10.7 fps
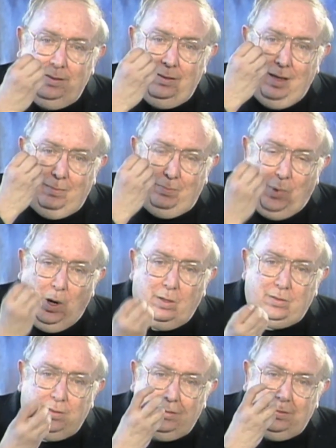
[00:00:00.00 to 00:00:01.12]
that
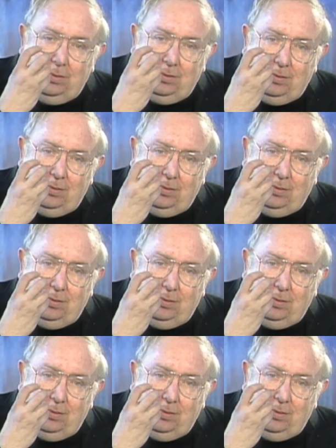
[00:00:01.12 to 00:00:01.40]
person